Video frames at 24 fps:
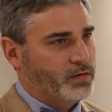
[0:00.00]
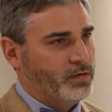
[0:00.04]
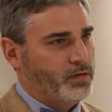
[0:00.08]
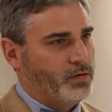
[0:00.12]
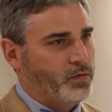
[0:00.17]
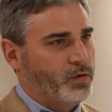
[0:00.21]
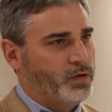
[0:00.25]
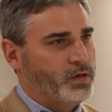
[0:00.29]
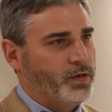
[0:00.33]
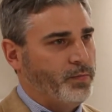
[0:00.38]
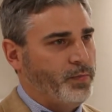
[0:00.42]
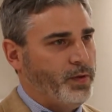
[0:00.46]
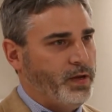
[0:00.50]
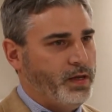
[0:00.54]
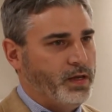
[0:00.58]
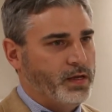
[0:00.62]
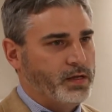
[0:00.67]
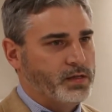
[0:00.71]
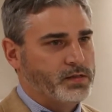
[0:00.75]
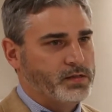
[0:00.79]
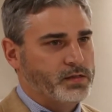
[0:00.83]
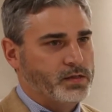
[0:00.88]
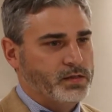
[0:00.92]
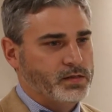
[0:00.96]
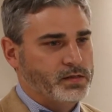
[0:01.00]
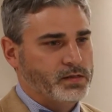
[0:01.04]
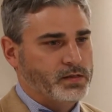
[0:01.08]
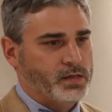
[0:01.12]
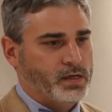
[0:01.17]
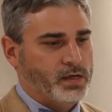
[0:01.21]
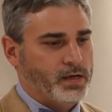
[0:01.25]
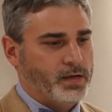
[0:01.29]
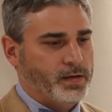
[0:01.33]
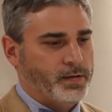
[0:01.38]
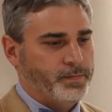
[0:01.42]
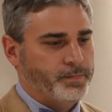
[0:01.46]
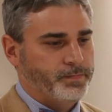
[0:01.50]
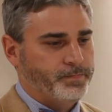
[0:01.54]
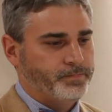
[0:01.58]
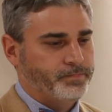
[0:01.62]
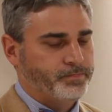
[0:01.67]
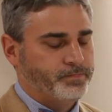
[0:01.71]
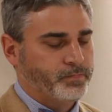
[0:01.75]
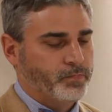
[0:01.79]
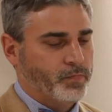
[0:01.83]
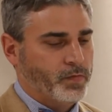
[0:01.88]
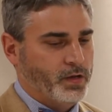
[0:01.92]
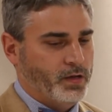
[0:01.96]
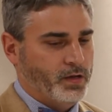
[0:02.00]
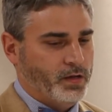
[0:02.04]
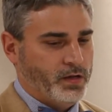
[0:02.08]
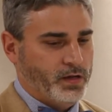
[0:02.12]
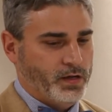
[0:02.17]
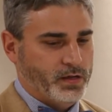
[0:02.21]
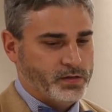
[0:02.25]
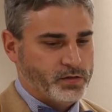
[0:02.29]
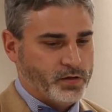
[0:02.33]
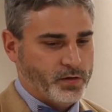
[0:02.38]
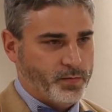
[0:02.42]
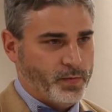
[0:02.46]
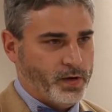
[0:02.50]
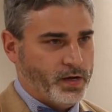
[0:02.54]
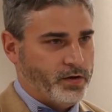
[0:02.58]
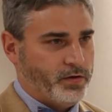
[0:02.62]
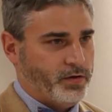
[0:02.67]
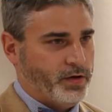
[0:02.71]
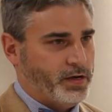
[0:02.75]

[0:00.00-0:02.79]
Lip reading: Orthopedics is it's our modern